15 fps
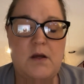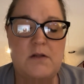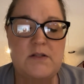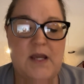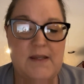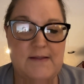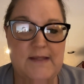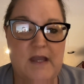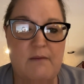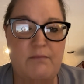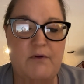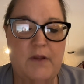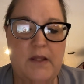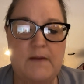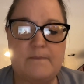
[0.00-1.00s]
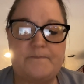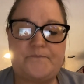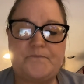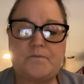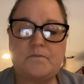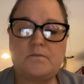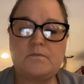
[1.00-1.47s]
Tysabri.
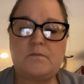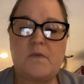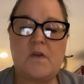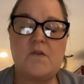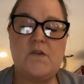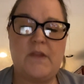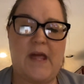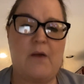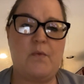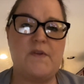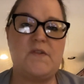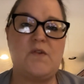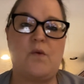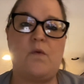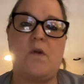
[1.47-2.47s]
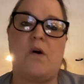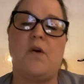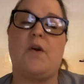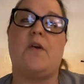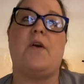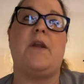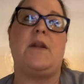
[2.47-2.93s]
So that was no
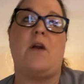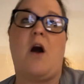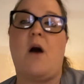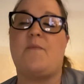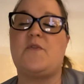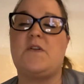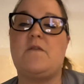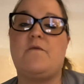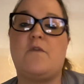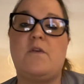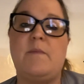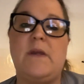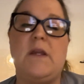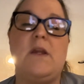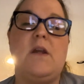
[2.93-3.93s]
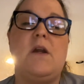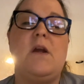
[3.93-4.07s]
longer an option for me.